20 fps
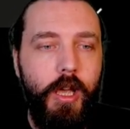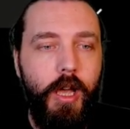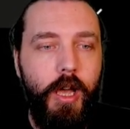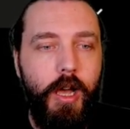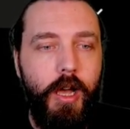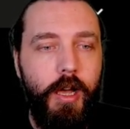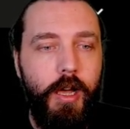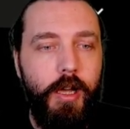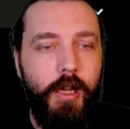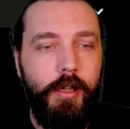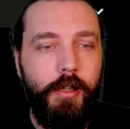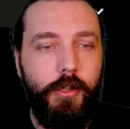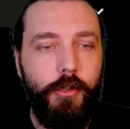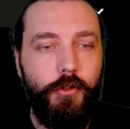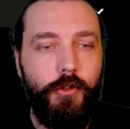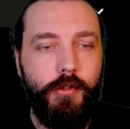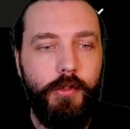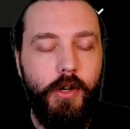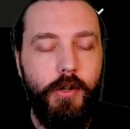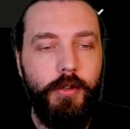Because
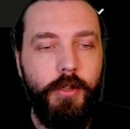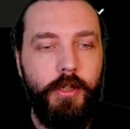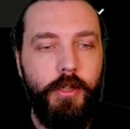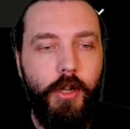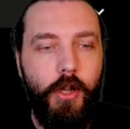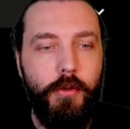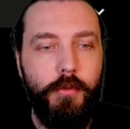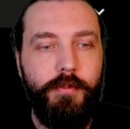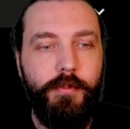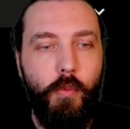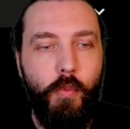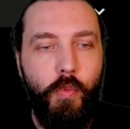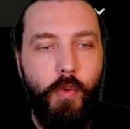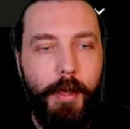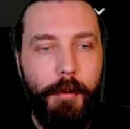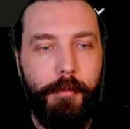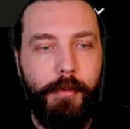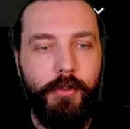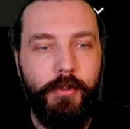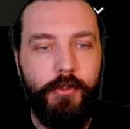they're only going to go for
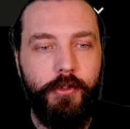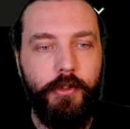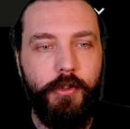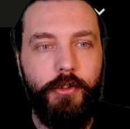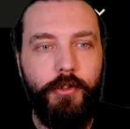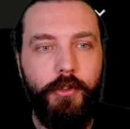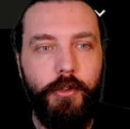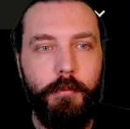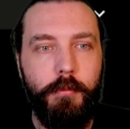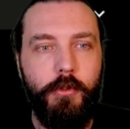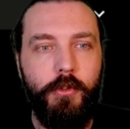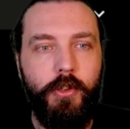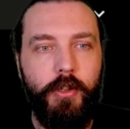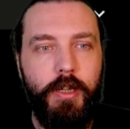weapon systems,